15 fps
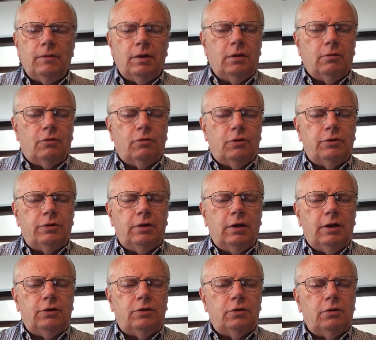And of course the
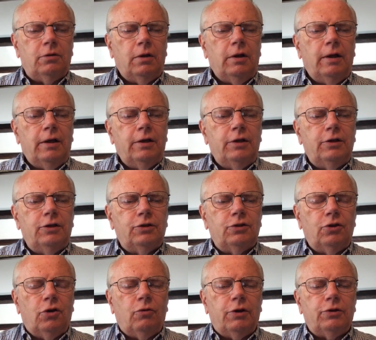answer is
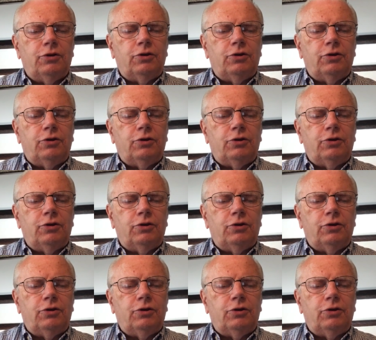no one.